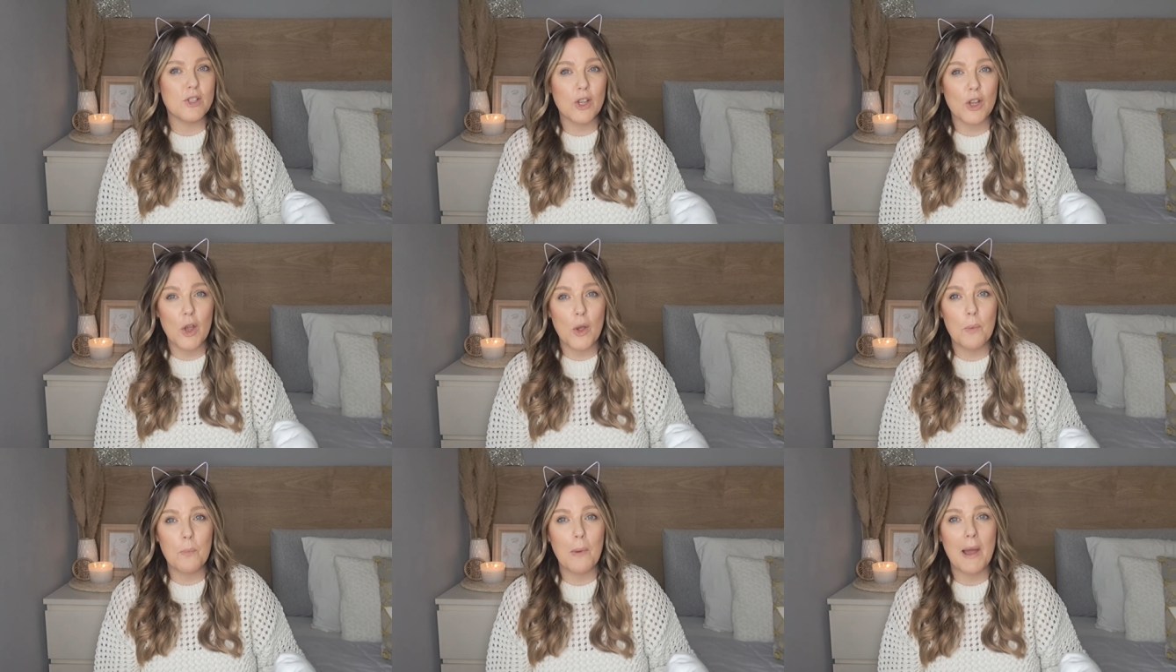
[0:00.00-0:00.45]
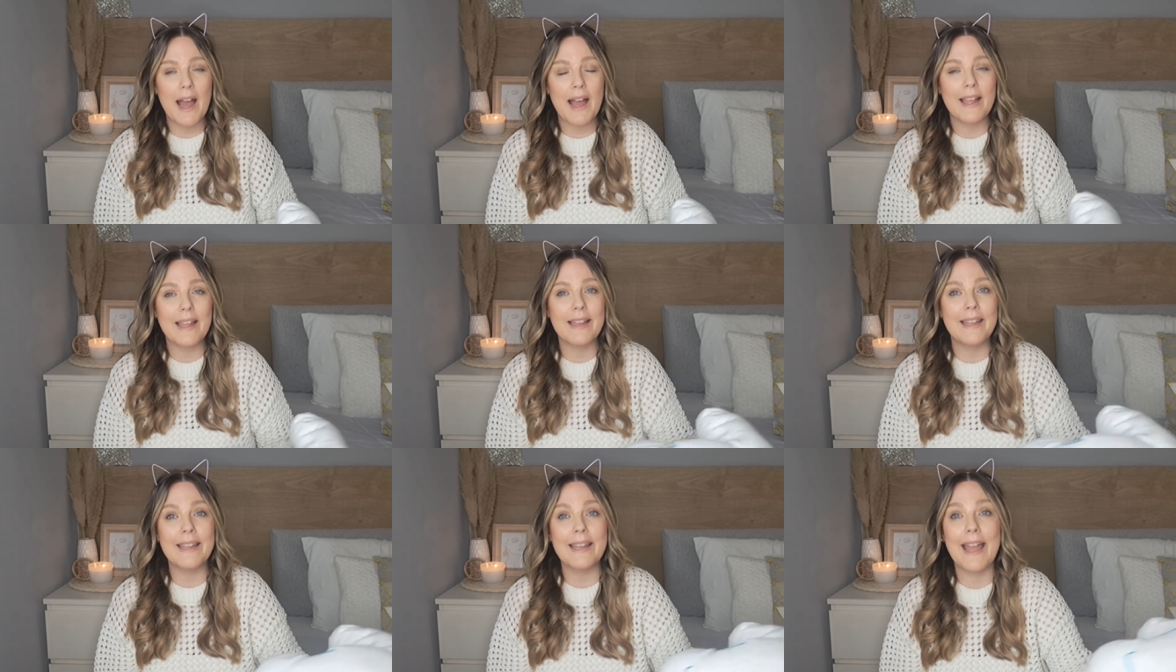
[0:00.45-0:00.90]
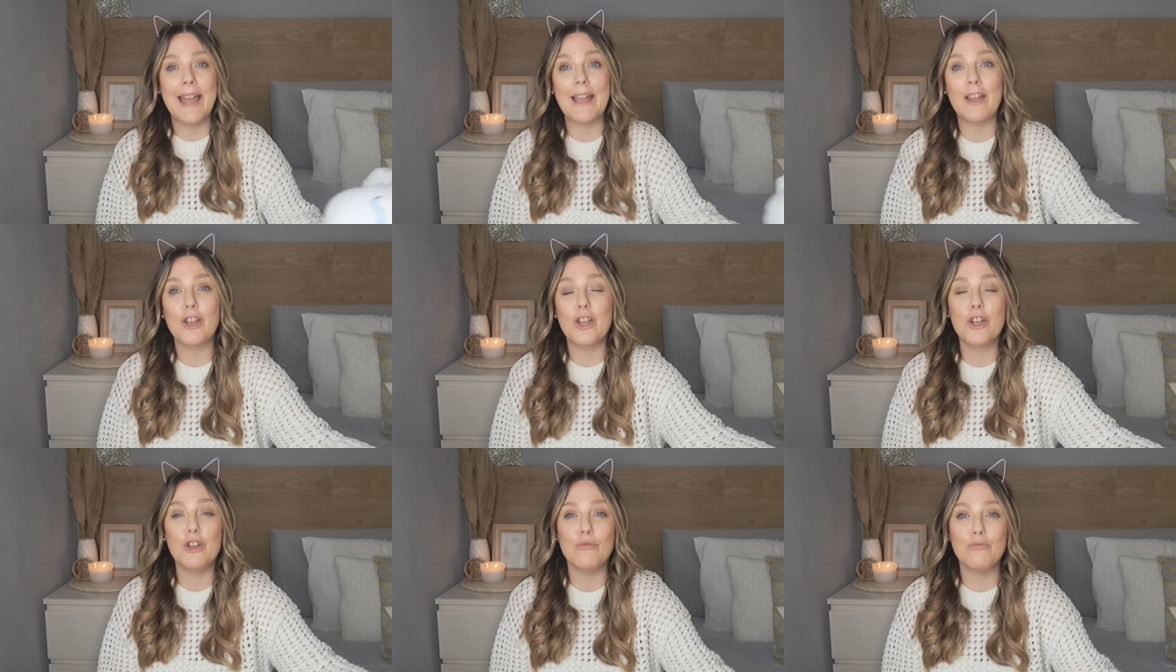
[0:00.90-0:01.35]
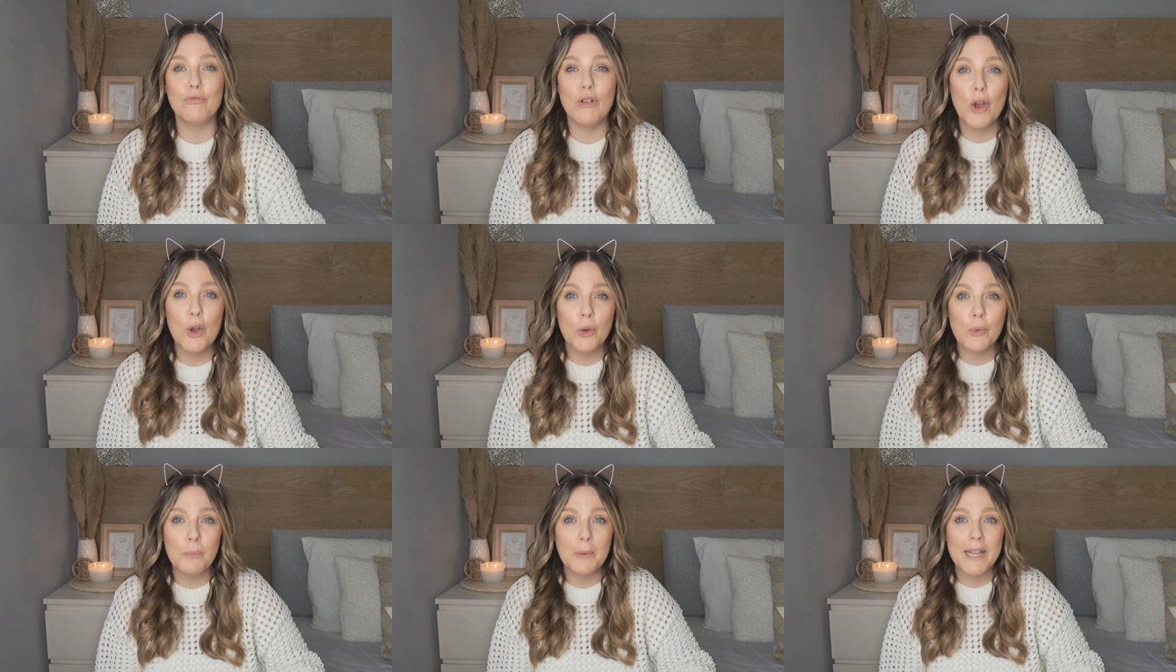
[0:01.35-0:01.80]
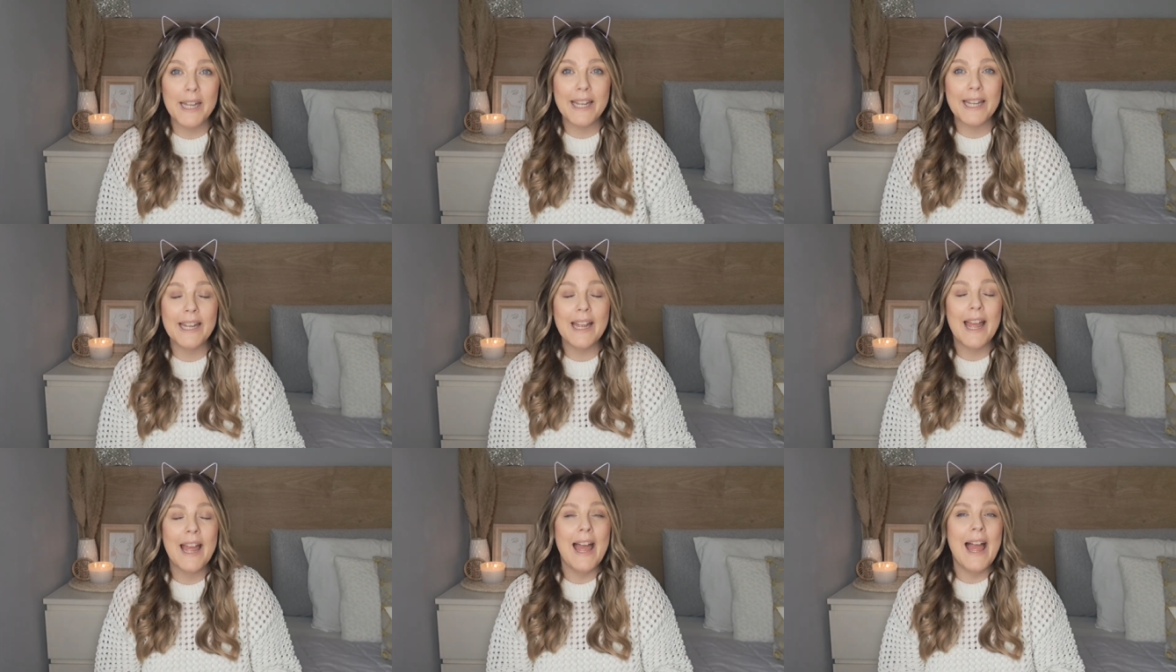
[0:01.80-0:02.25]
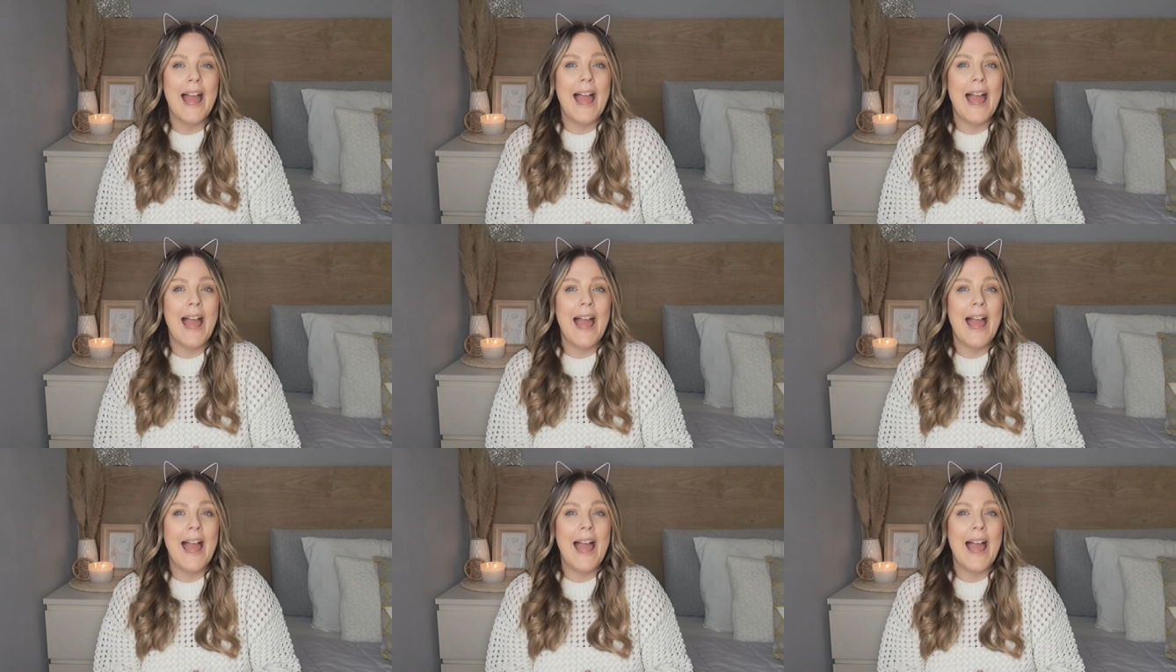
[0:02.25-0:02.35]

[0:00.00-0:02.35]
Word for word: to go back and get Kuromi